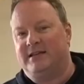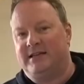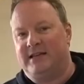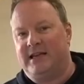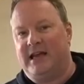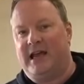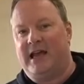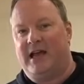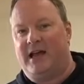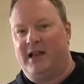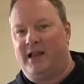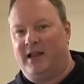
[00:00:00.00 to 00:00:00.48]

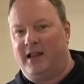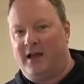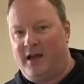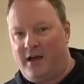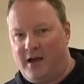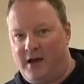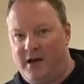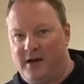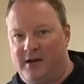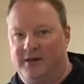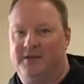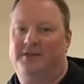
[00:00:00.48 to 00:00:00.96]
tell
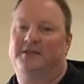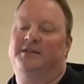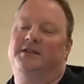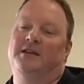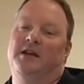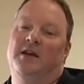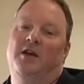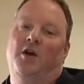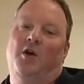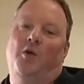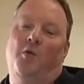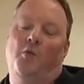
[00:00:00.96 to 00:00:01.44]
us
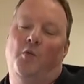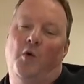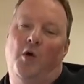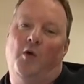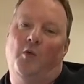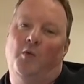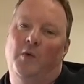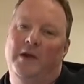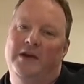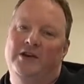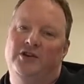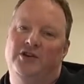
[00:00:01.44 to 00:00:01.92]

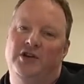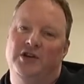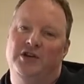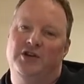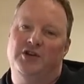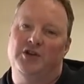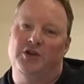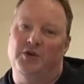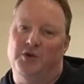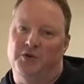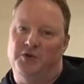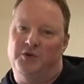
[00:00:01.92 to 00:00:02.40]
what we
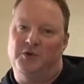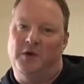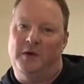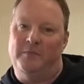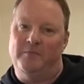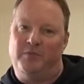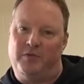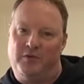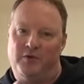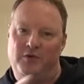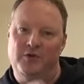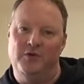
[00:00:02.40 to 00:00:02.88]
should do to
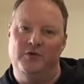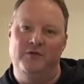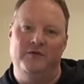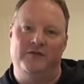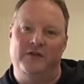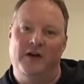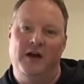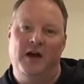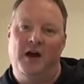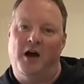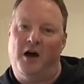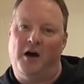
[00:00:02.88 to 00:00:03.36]

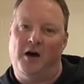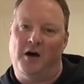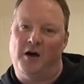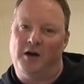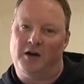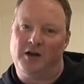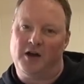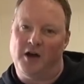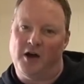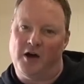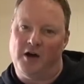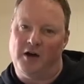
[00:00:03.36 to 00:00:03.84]
improve
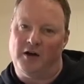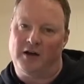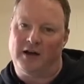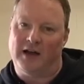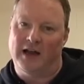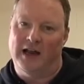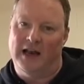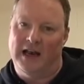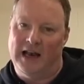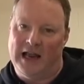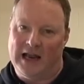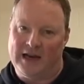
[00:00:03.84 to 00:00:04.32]
our car
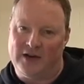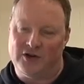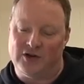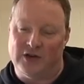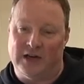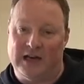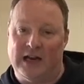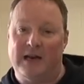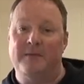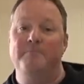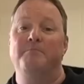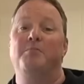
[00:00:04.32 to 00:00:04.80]

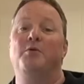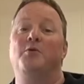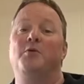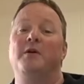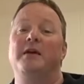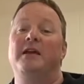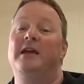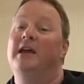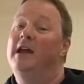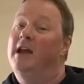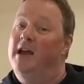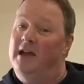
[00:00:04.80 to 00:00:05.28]
collection, and
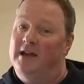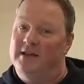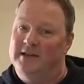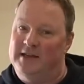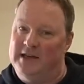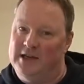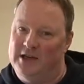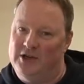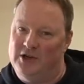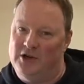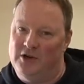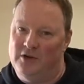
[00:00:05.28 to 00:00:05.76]
boy
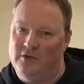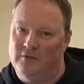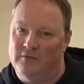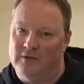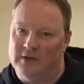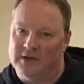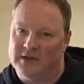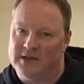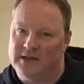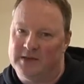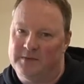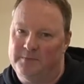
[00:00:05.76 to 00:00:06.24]
did you
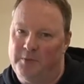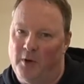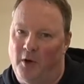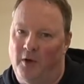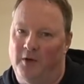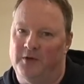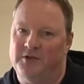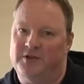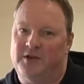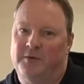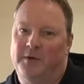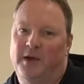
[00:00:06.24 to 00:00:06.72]

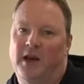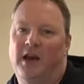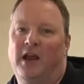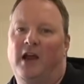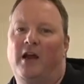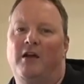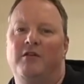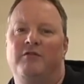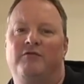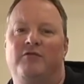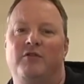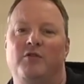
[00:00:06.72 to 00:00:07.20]
respond. So we're going to
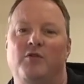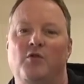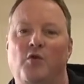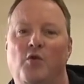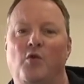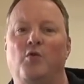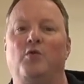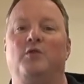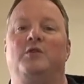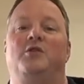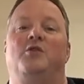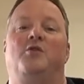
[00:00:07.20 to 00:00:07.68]
go through
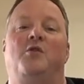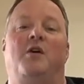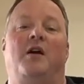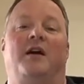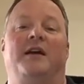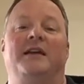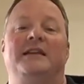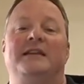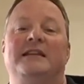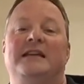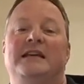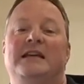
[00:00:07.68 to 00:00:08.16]
all your
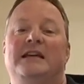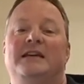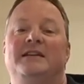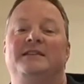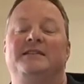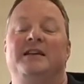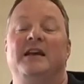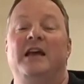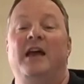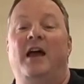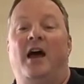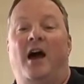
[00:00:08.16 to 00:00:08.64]

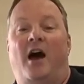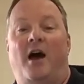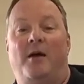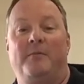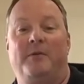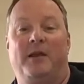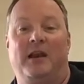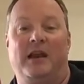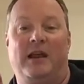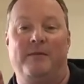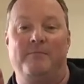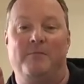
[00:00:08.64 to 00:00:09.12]
ideas. I'm
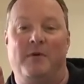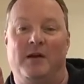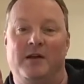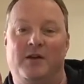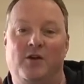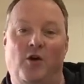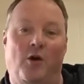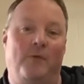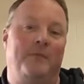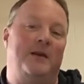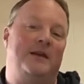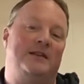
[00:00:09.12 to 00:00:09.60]
going to give my
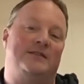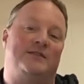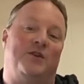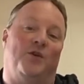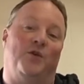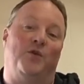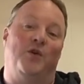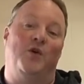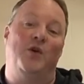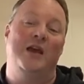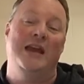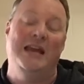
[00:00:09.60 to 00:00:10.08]
comments
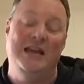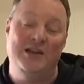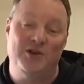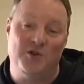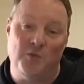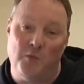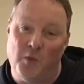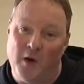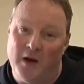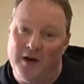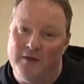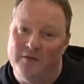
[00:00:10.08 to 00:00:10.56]
on
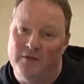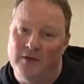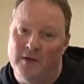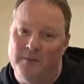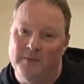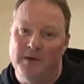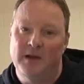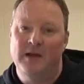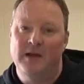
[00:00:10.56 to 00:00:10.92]
each one of them.